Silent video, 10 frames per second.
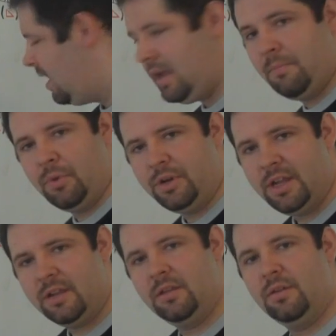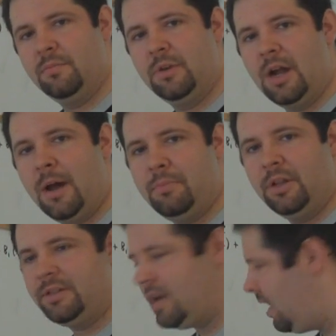In particular, the
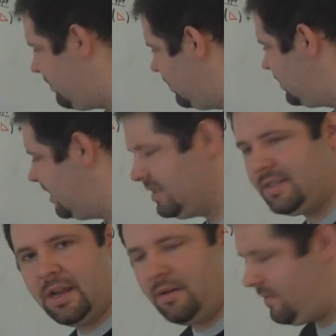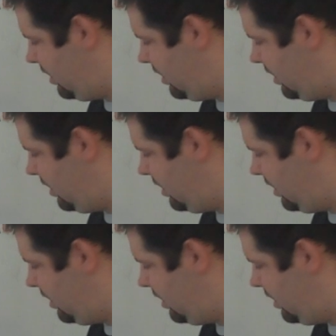monopolist offers, instead of